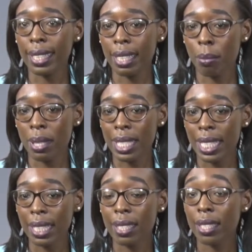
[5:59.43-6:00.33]

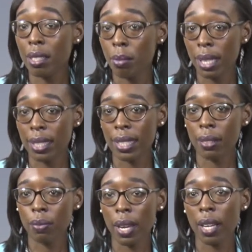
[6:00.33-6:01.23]
eliminate
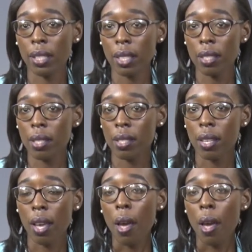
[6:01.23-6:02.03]
domestic violence?